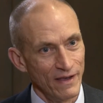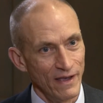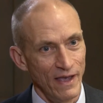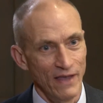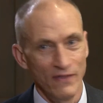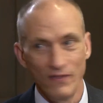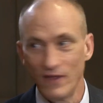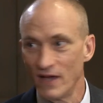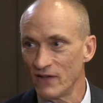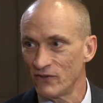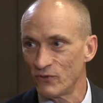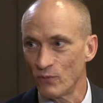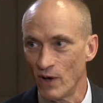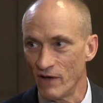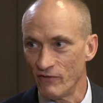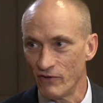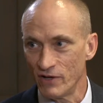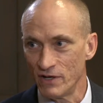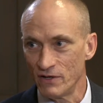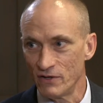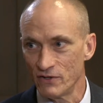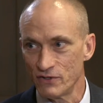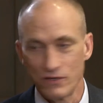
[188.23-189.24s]
And that's why
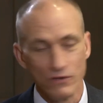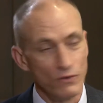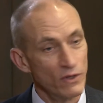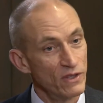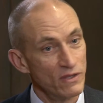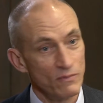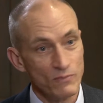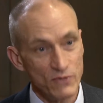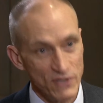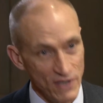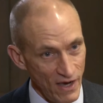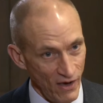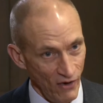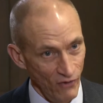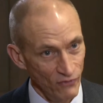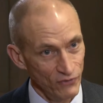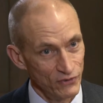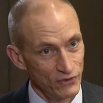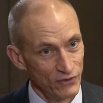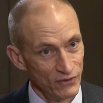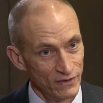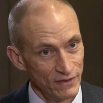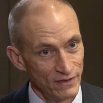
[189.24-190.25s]
vendors do it
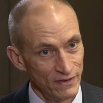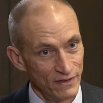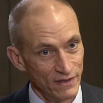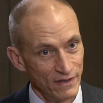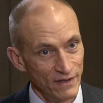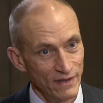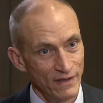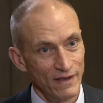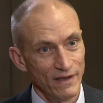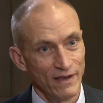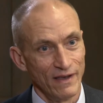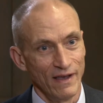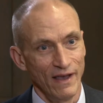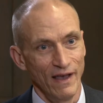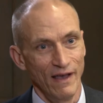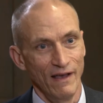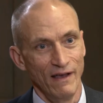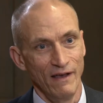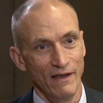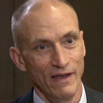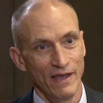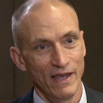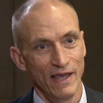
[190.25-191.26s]
themselves.
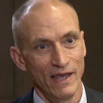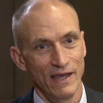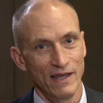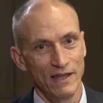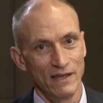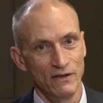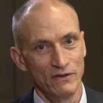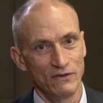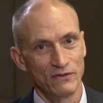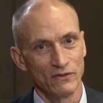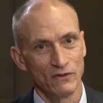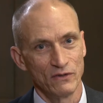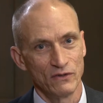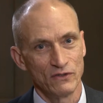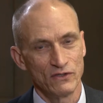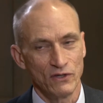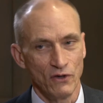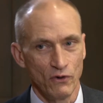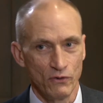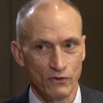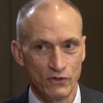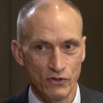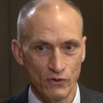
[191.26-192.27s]
And
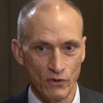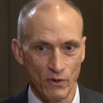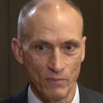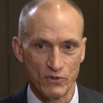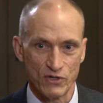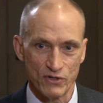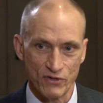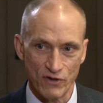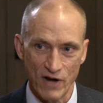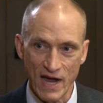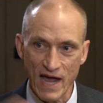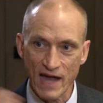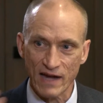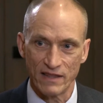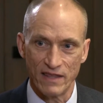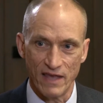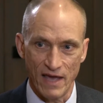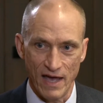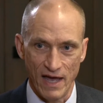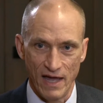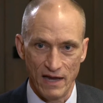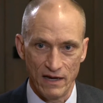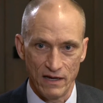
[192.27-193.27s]
so to abstract
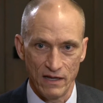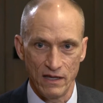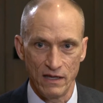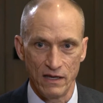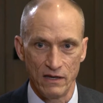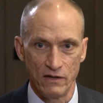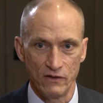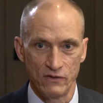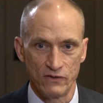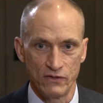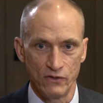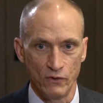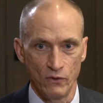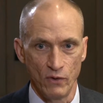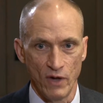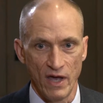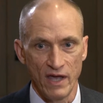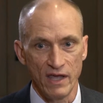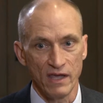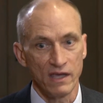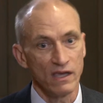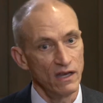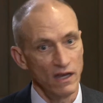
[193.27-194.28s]
that into
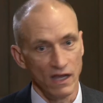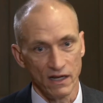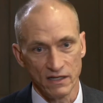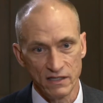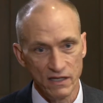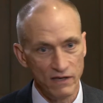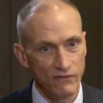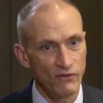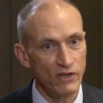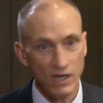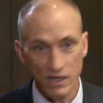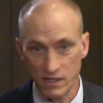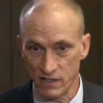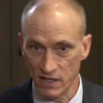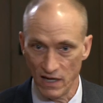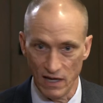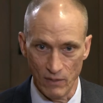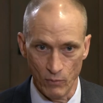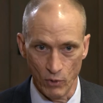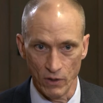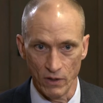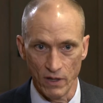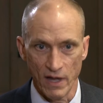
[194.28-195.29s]
a connectivity
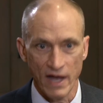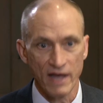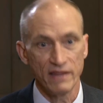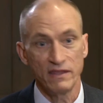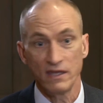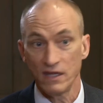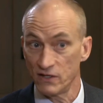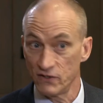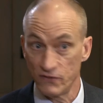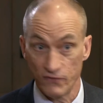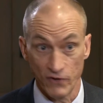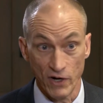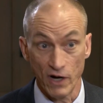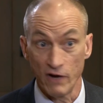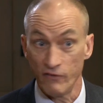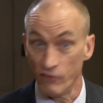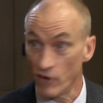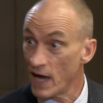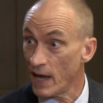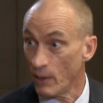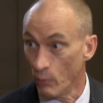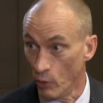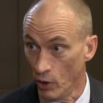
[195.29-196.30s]
table, I think is very
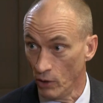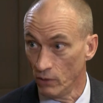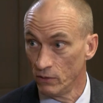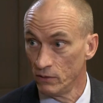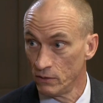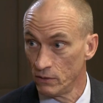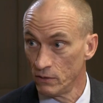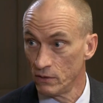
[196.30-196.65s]
viable.